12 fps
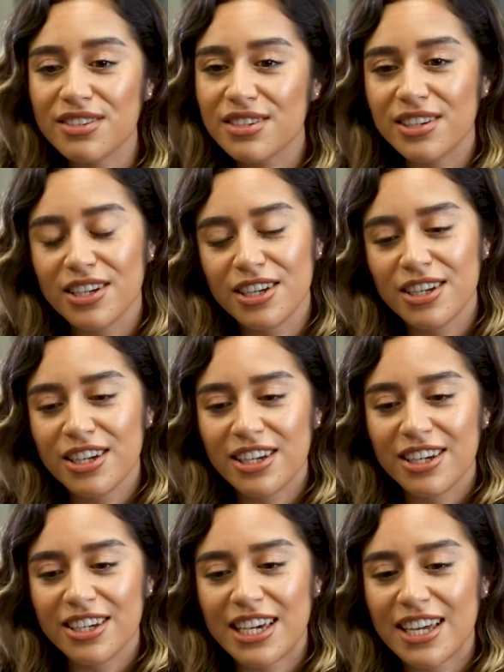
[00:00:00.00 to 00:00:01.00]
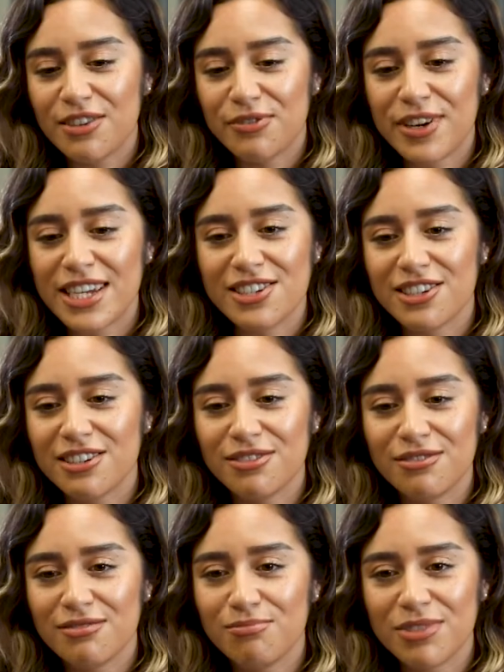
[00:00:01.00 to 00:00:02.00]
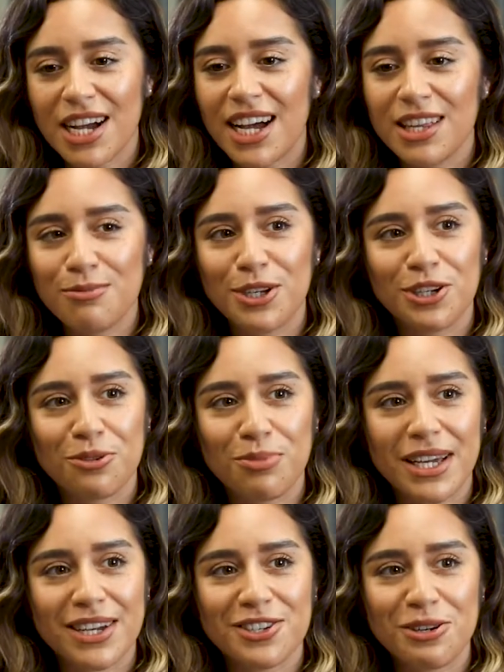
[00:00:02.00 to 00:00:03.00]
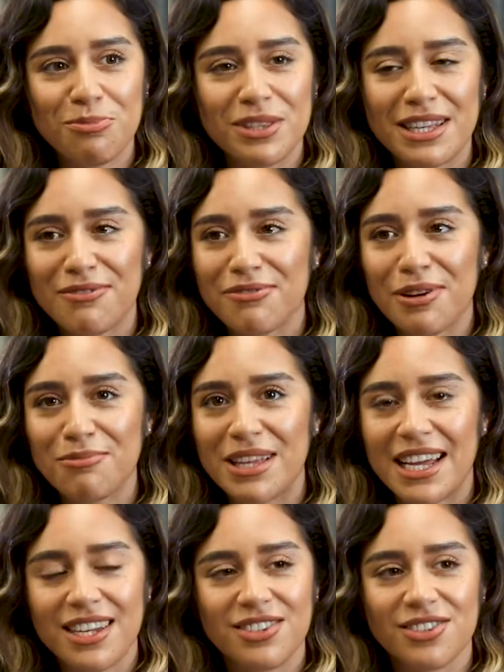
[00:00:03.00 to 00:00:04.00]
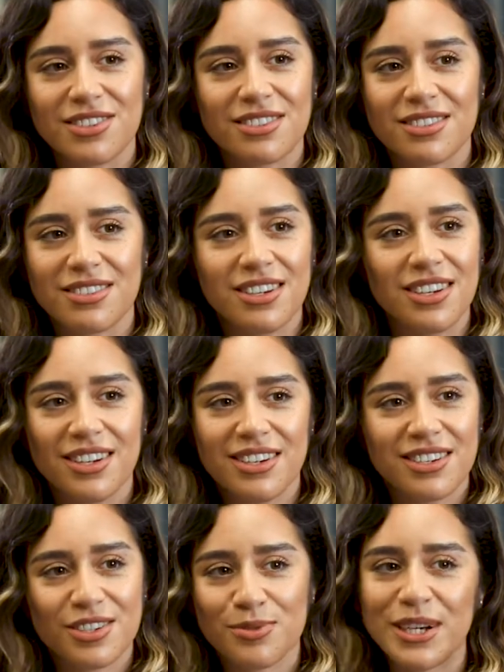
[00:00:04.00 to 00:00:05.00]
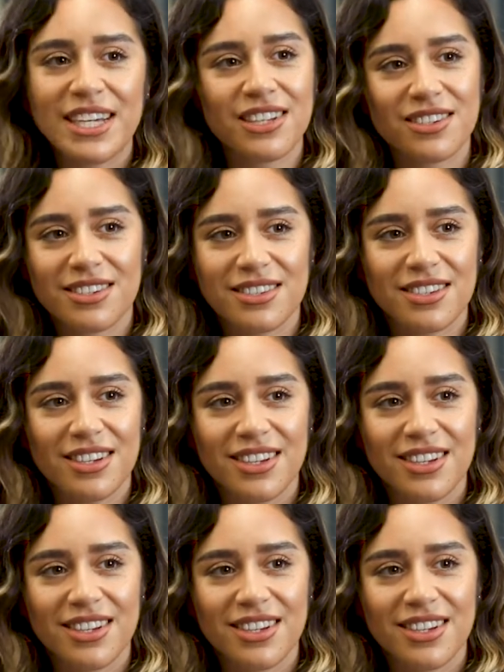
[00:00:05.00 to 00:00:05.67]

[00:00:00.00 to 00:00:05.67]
And yeah, the first song Kylie Minogue picked up. And then from then it just switched.